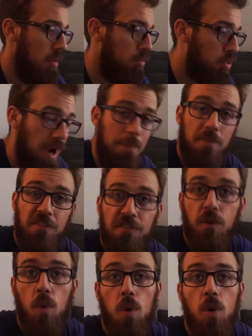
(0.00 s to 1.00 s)
prep
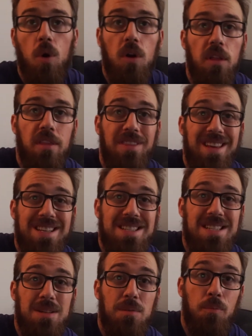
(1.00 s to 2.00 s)
for
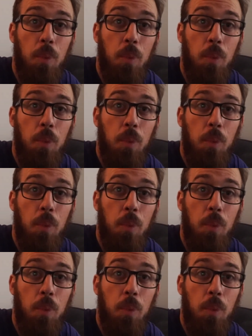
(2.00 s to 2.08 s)
this